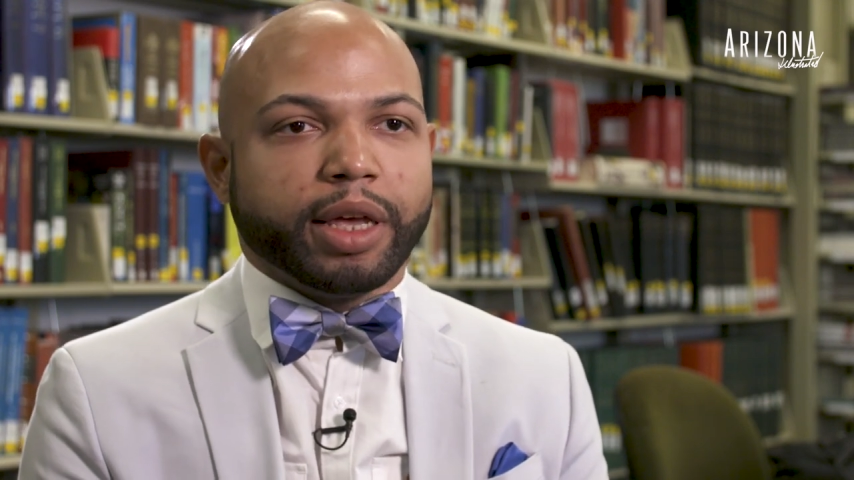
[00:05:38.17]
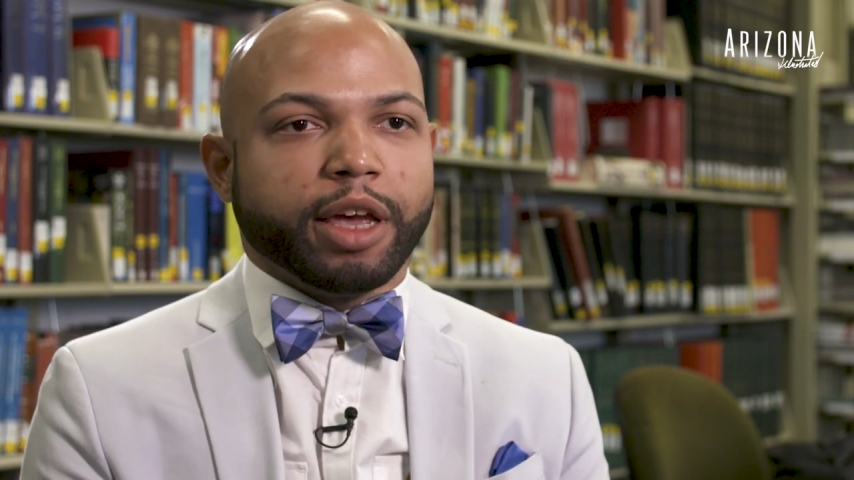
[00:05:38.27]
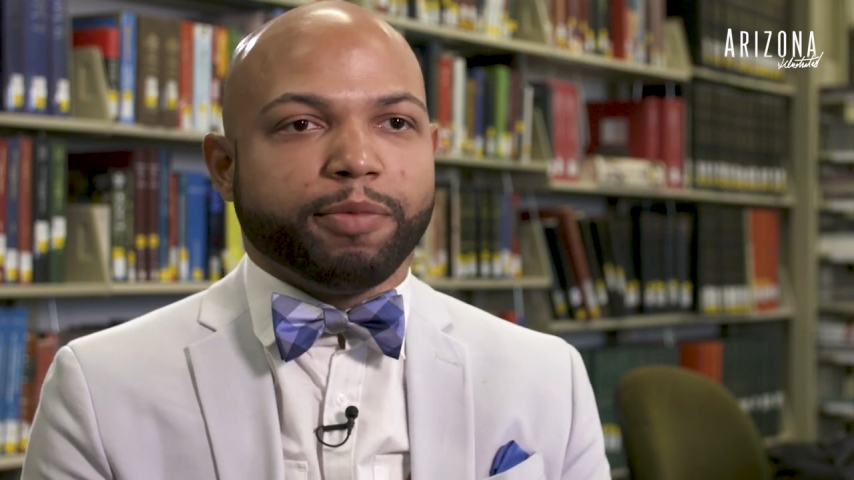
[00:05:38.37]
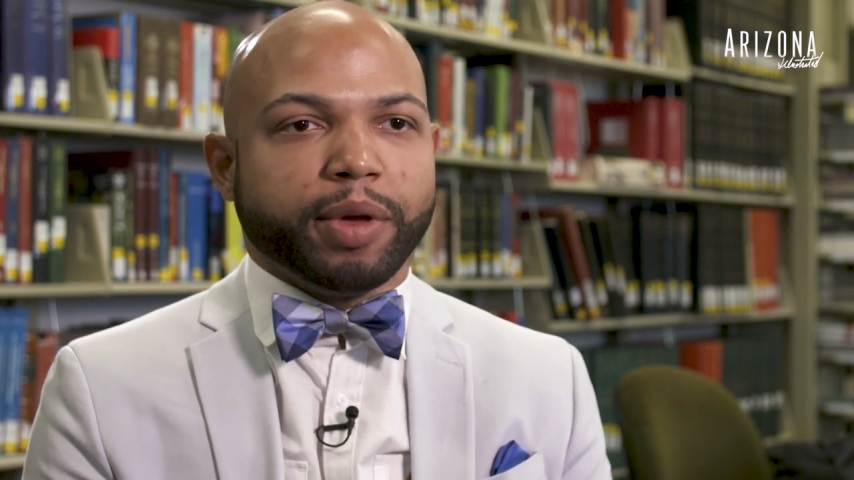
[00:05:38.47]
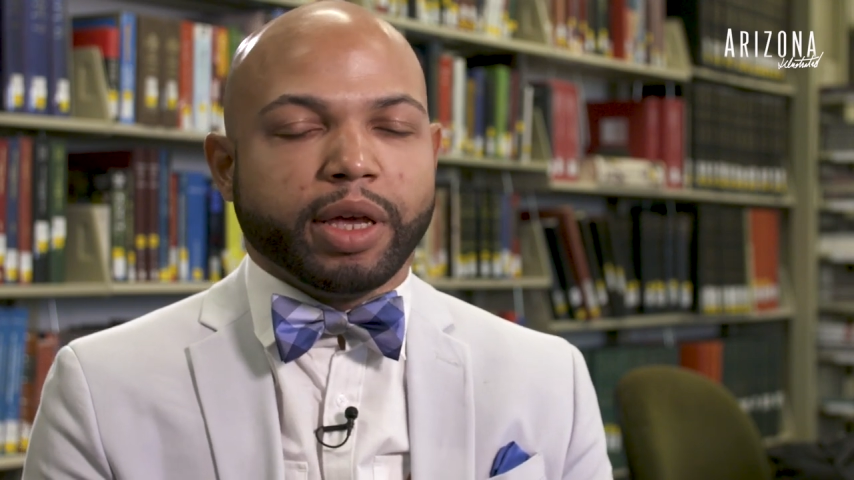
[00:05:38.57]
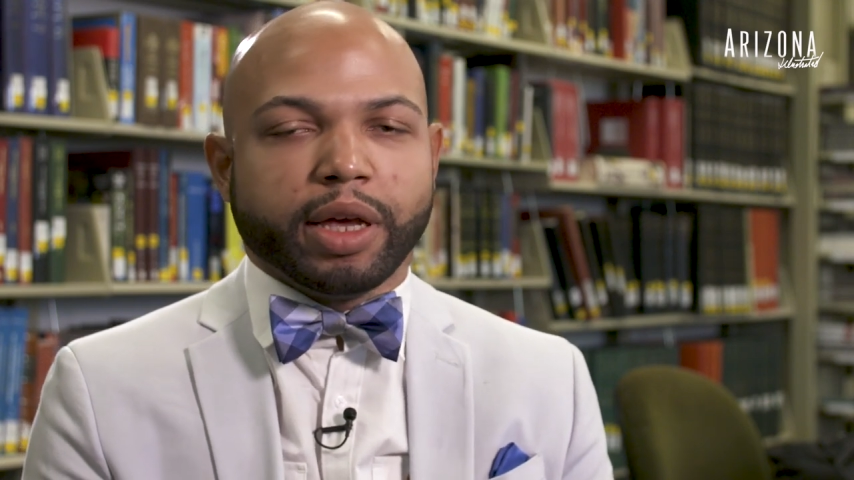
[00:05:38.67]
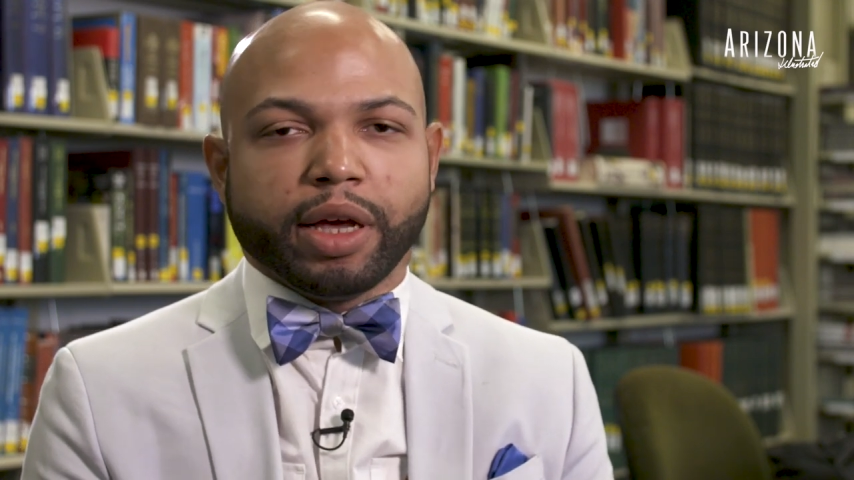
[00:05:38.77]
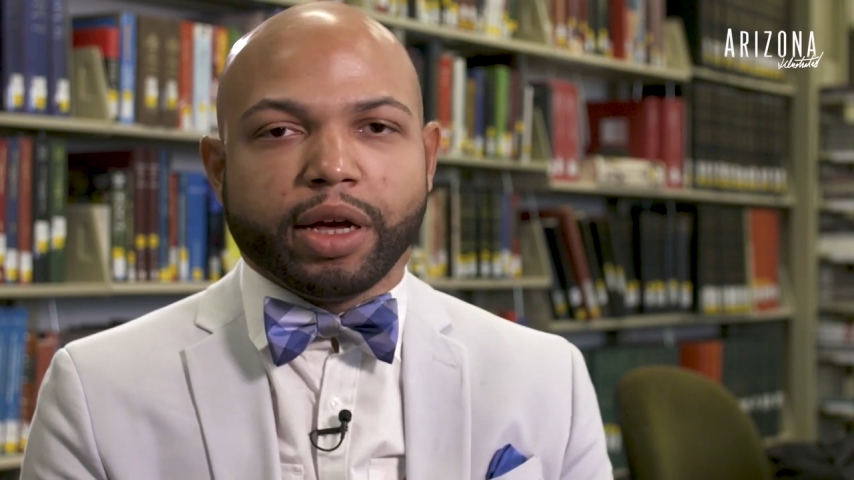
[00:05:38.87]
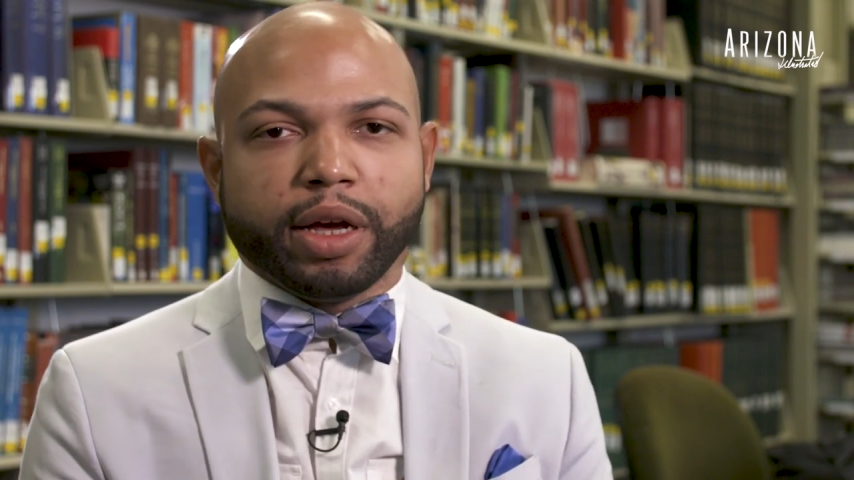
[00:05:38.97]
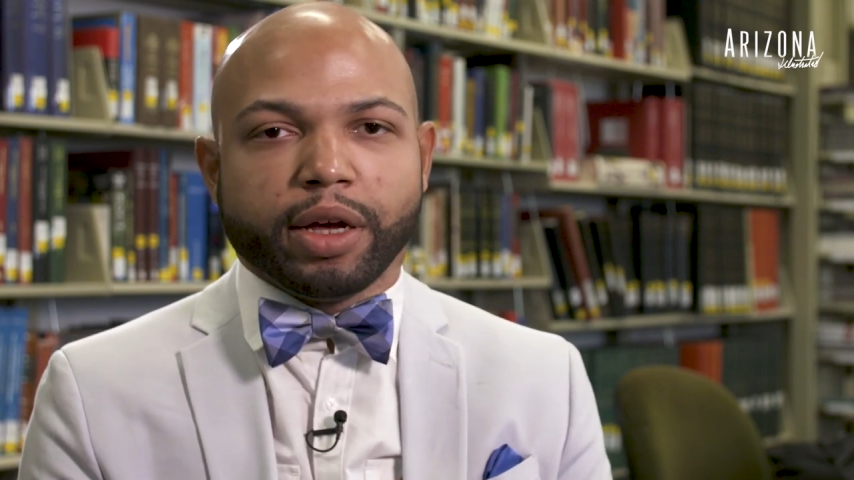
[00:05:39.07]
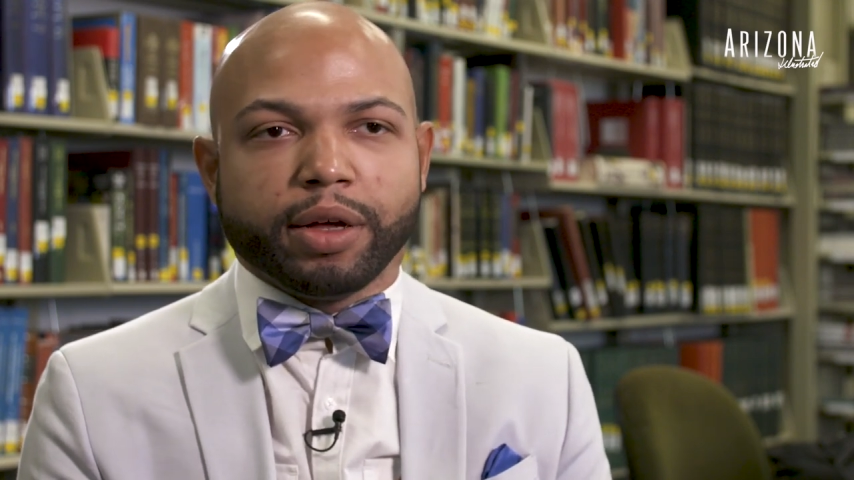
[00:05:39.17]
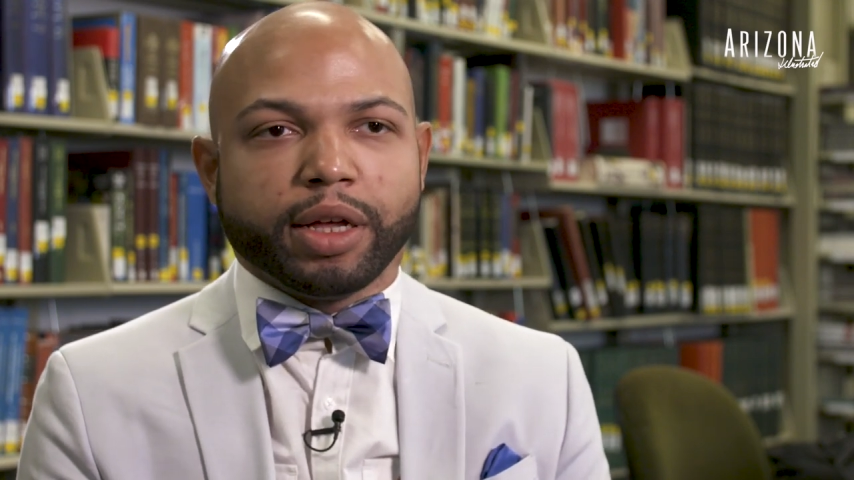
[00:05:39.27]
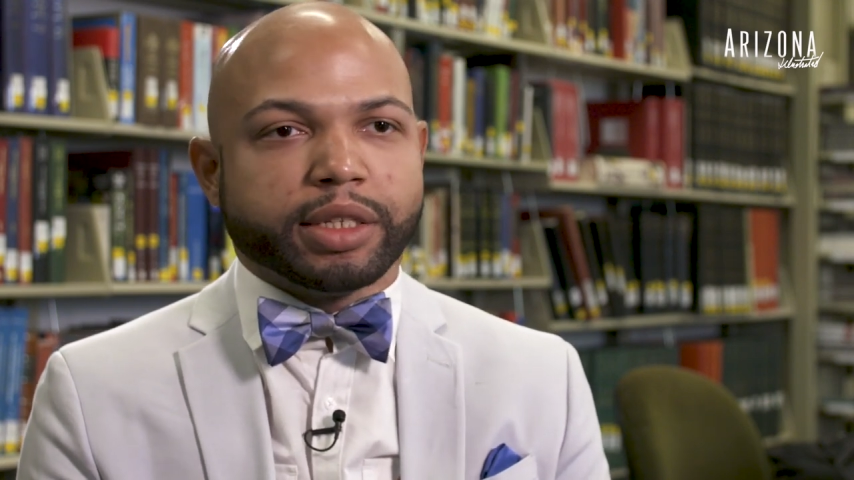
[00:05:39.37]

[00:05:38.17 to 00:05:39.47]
It gave me a